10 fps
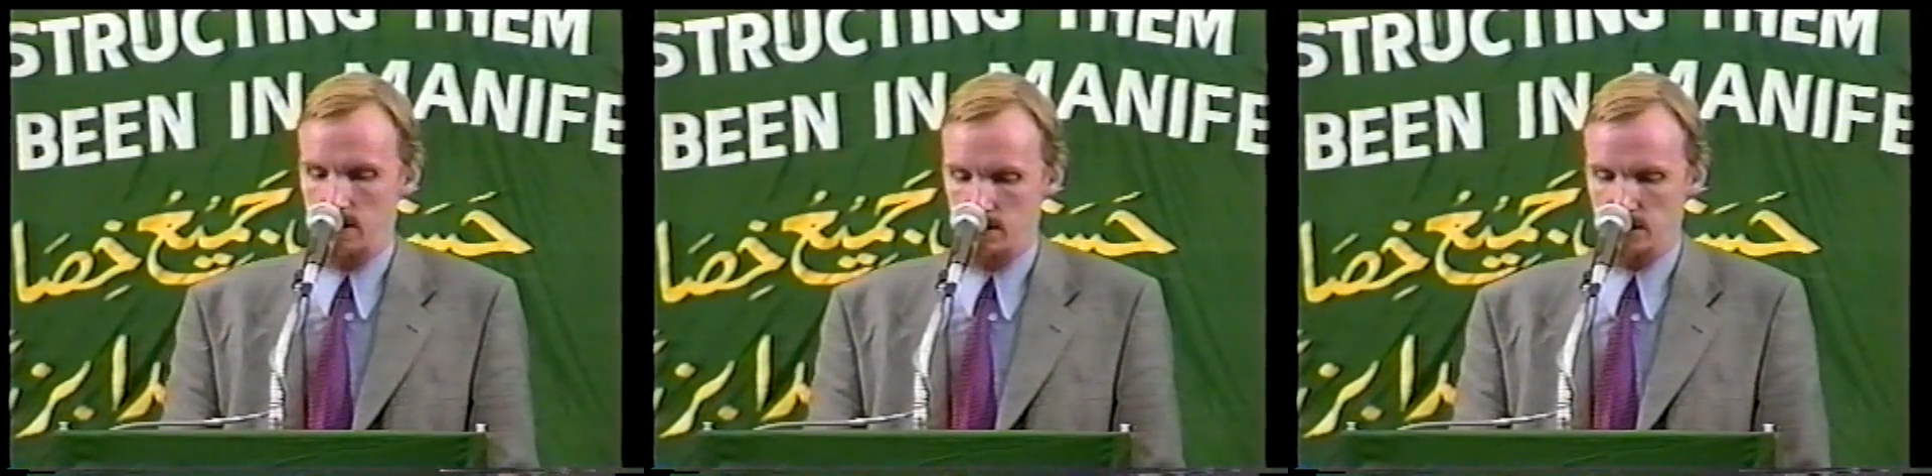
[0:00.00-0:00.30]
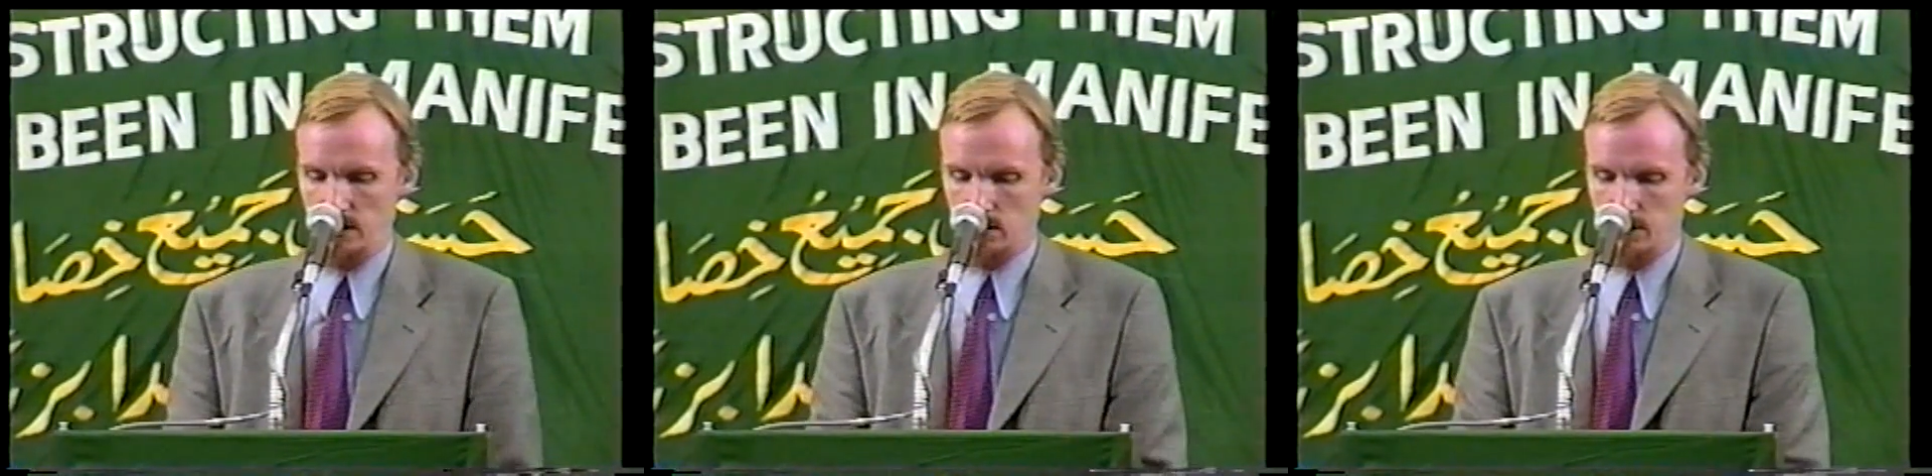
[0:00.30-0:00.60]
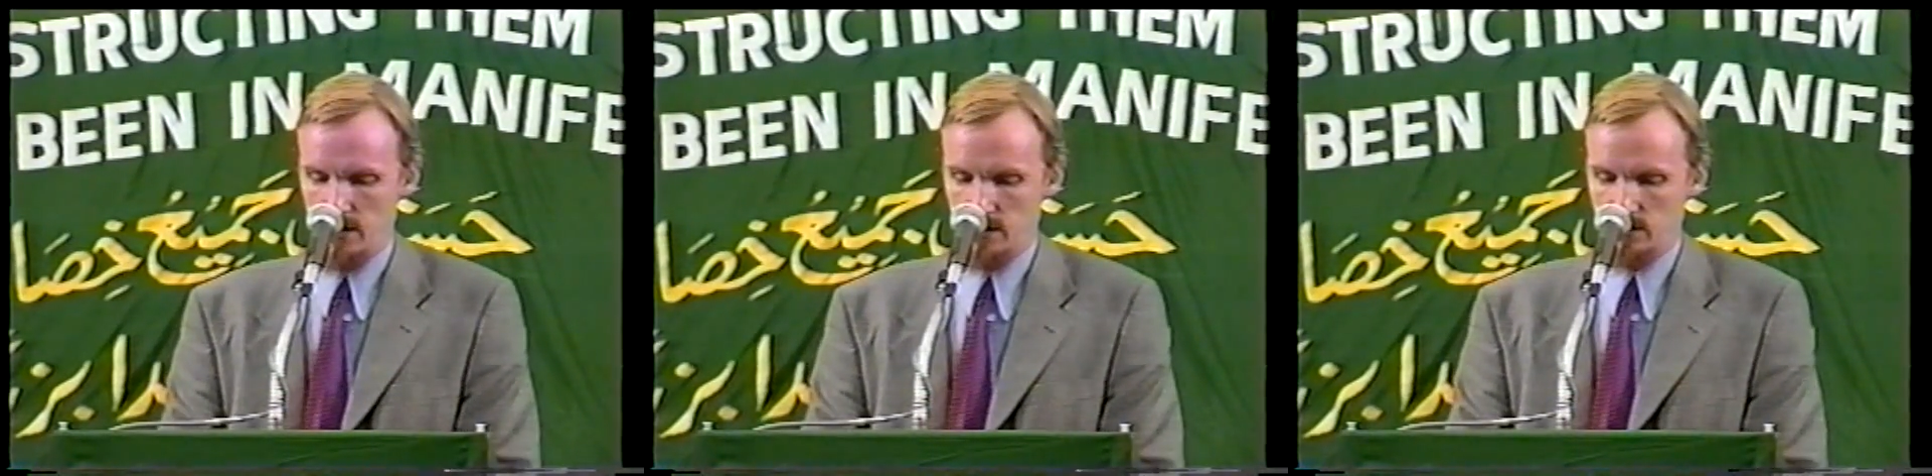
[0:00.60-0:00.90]

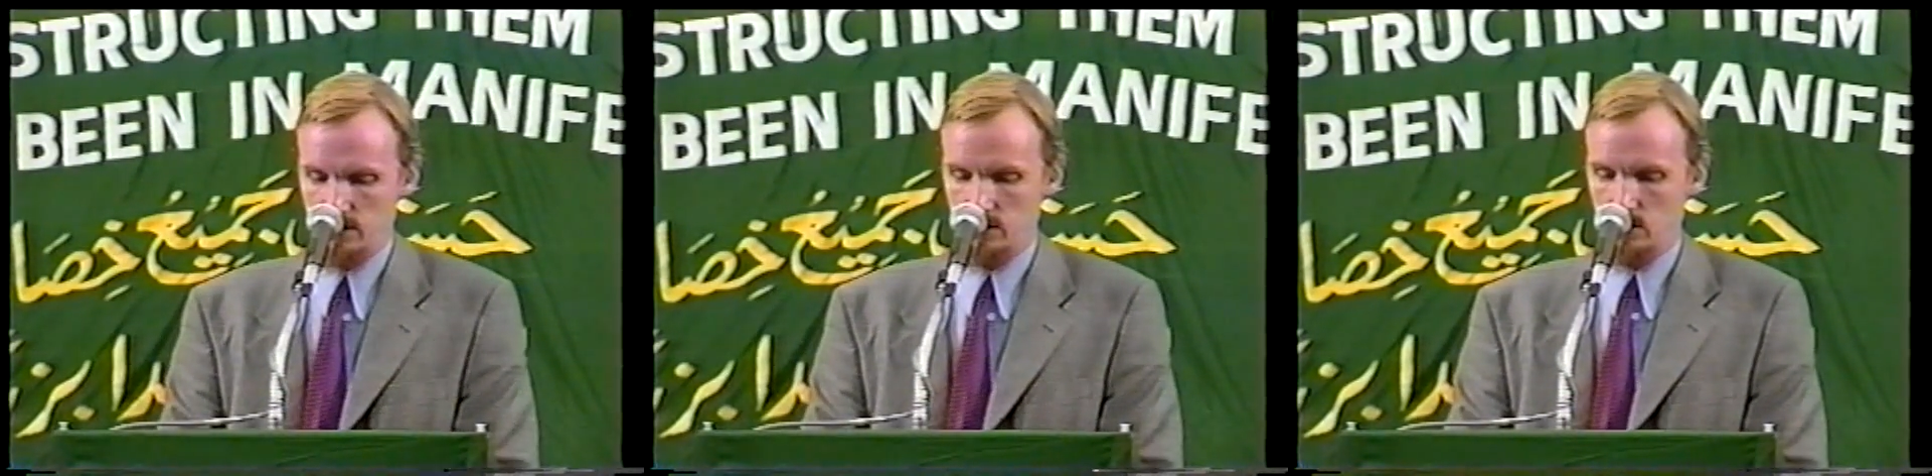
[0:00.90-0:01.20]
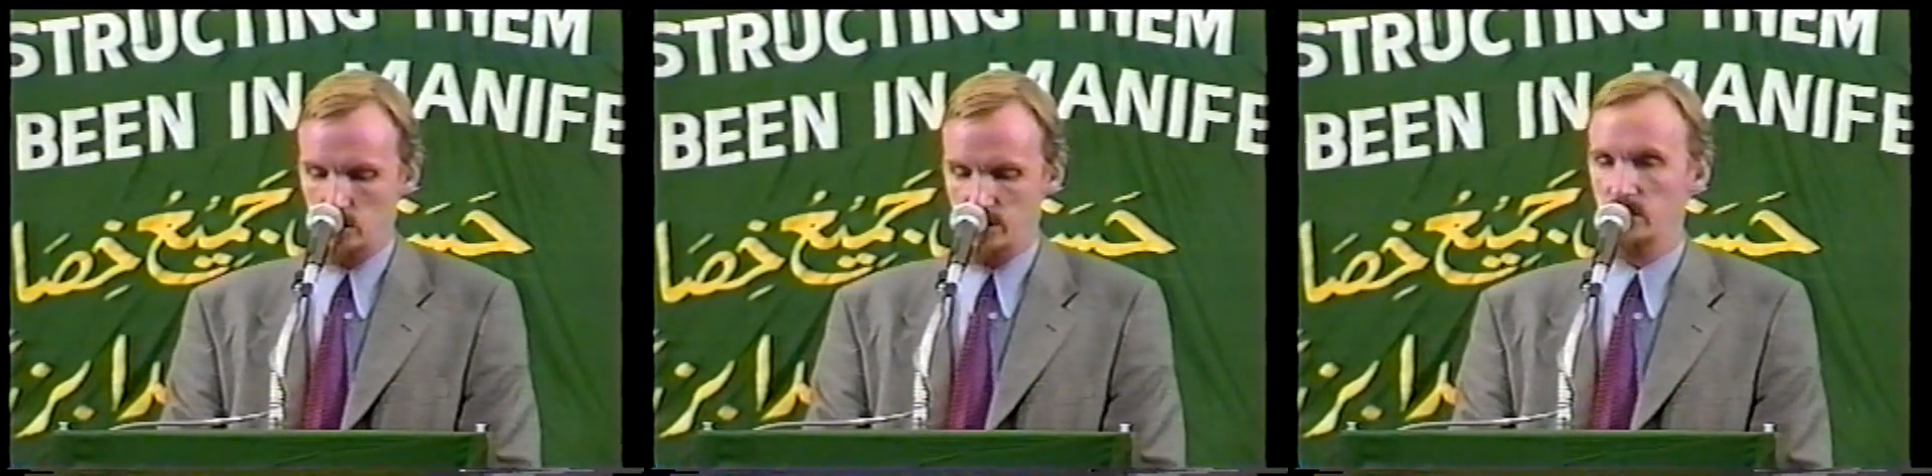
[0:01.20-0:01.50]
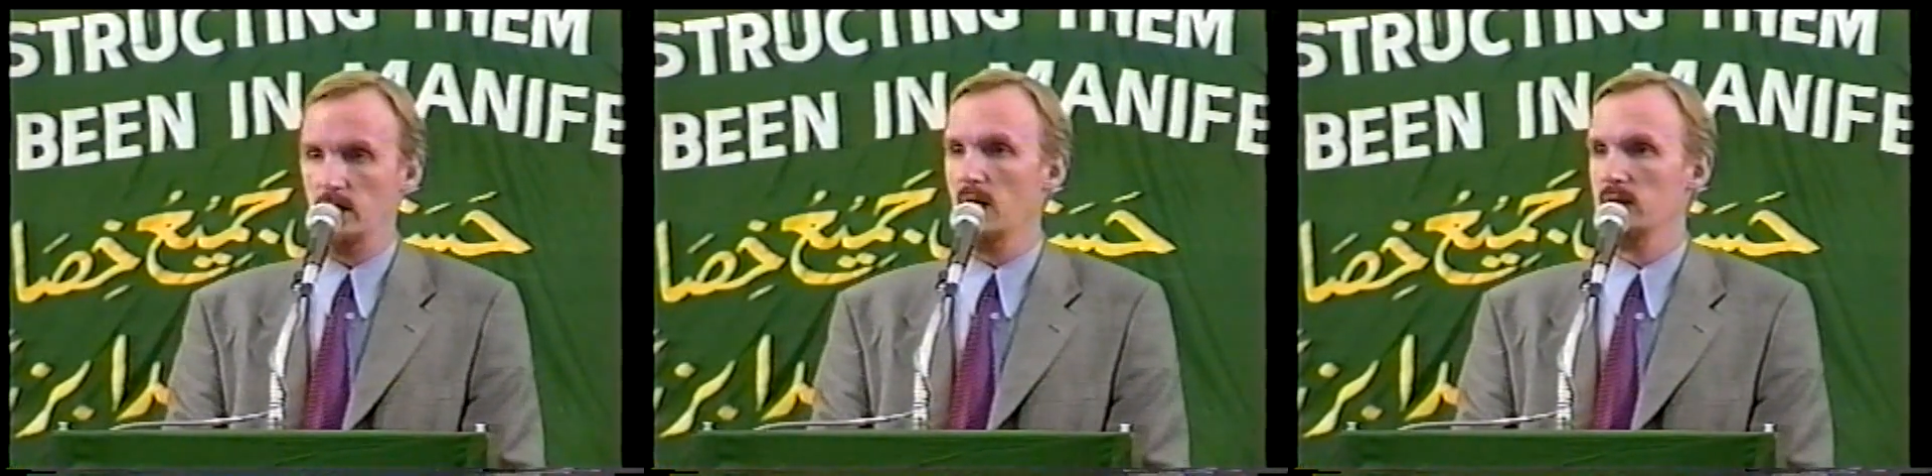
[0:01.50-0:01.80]
maqamat, which
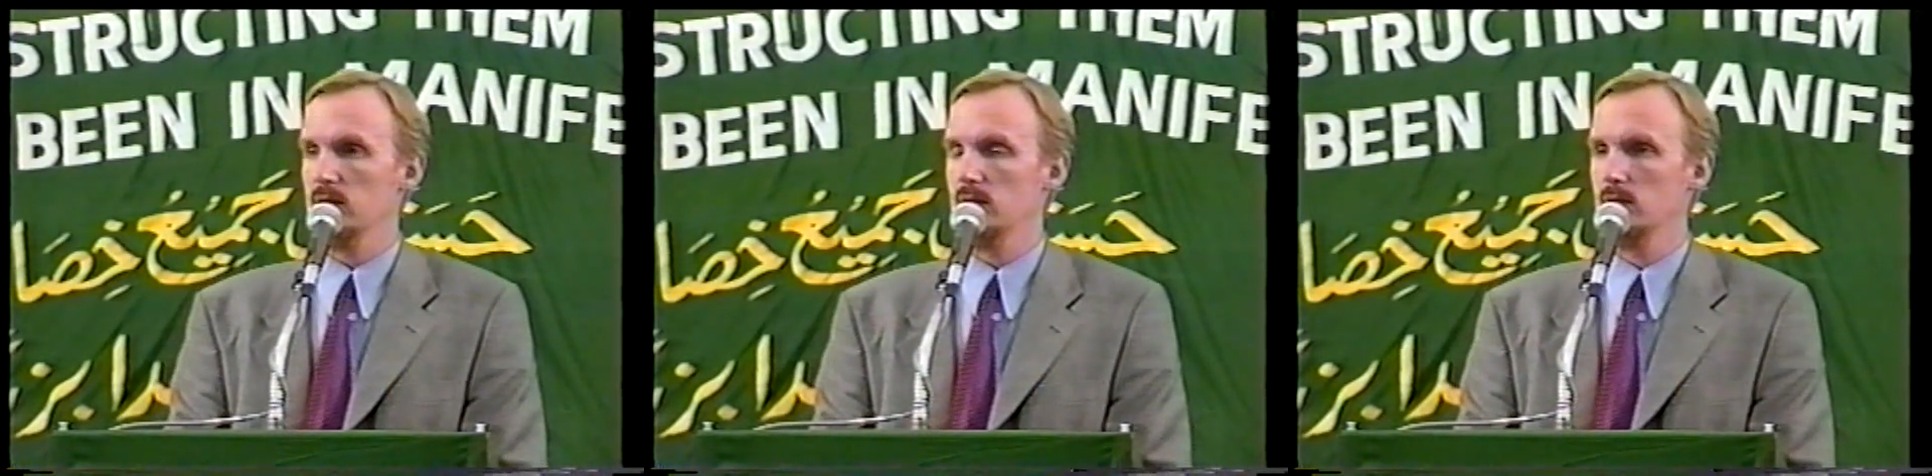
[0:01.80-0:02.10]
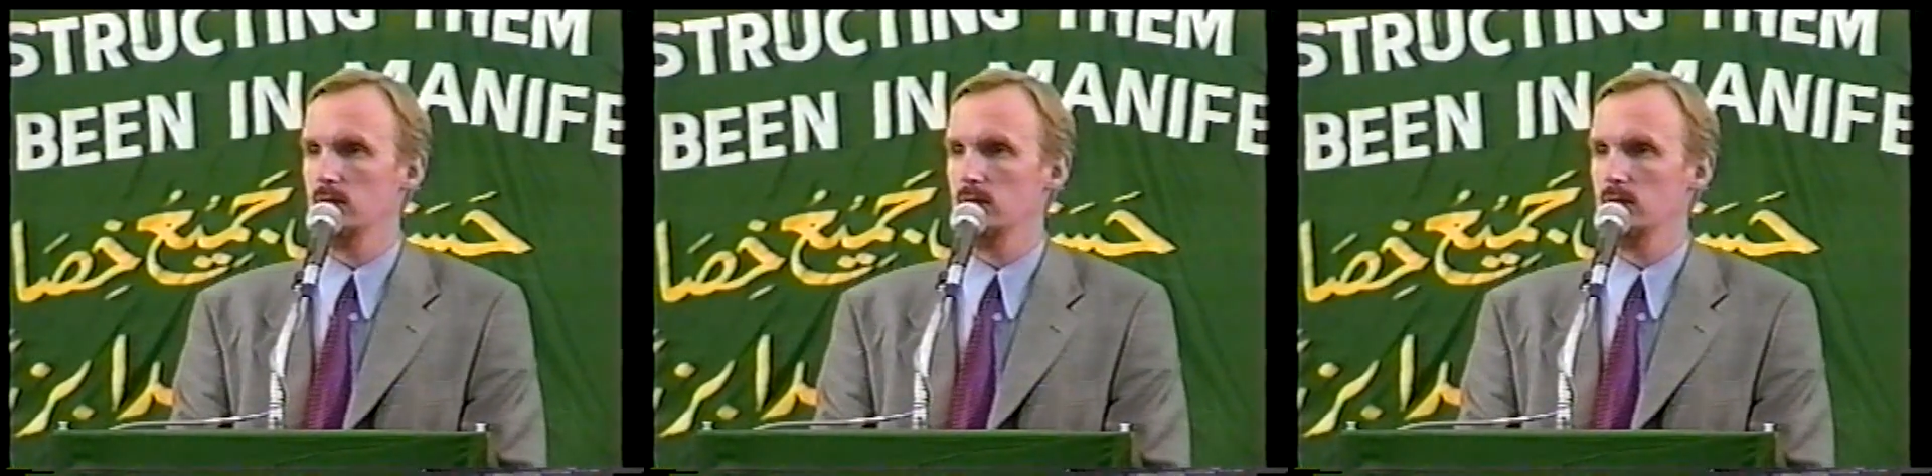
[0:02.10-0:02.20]
to us,